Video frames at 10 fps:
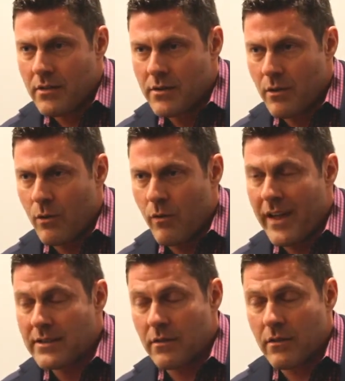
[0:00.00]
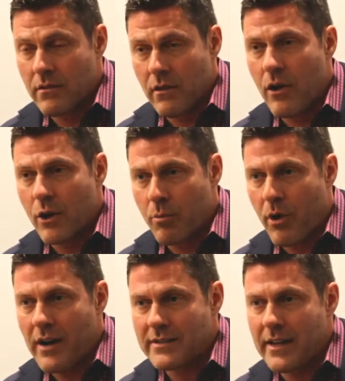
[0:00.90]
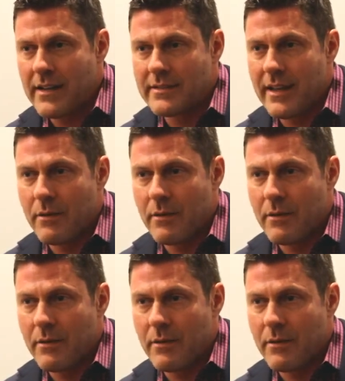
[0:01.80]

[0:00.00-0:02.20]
So that's a longer process.